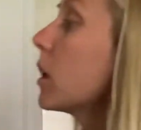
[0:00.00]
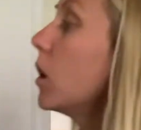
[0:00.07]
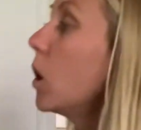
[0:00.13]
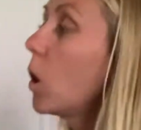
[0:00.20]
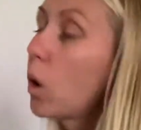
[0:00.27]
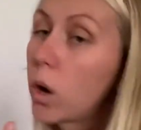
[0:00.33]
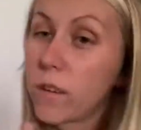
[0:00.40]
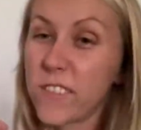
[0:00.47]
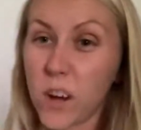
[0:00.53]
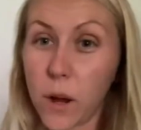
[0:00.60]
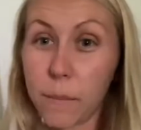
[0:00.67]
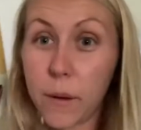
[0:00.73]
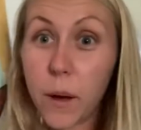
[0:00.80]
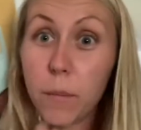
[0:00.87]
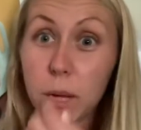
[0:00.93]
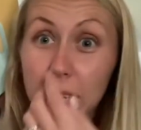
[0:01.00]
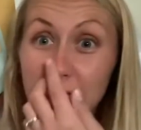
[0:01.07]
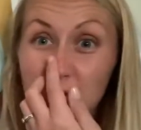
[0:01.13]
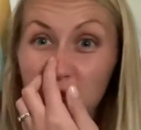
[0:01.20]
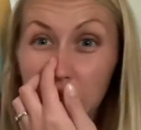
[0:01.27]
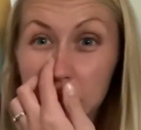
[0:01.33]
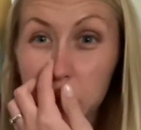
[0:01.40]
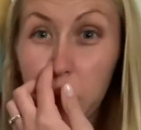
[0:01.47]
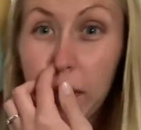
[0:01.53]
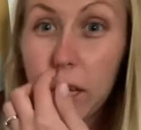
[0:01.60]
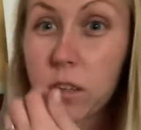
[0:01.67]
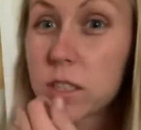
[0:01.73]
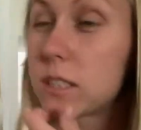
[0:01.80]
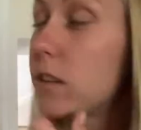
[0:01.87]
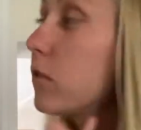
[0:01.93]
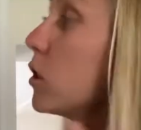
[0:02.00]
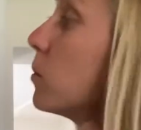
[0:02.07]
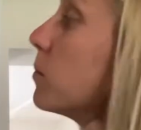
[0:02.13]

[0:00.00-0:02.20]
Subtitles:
Or if you're at Publix, you can weigh yourself too.